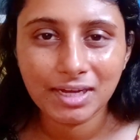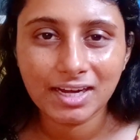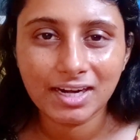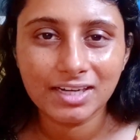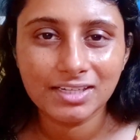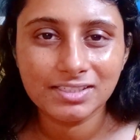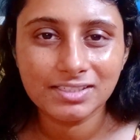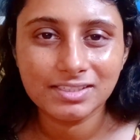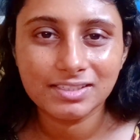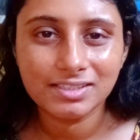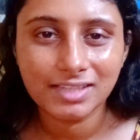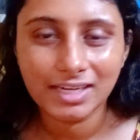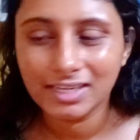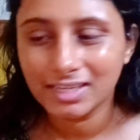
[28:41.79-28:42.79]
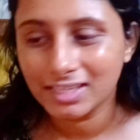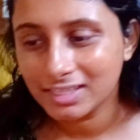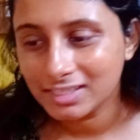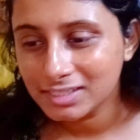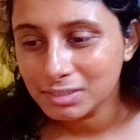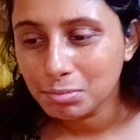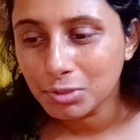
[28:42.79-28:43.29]
cards. That
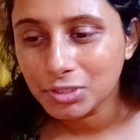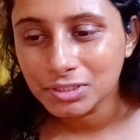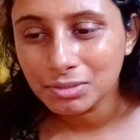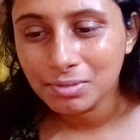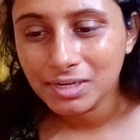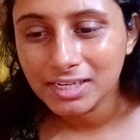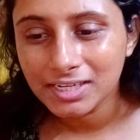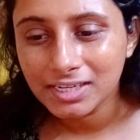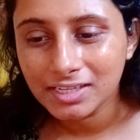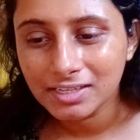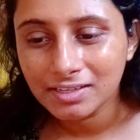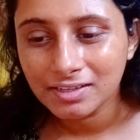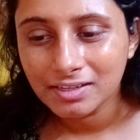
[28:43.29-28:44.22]
is a possibility.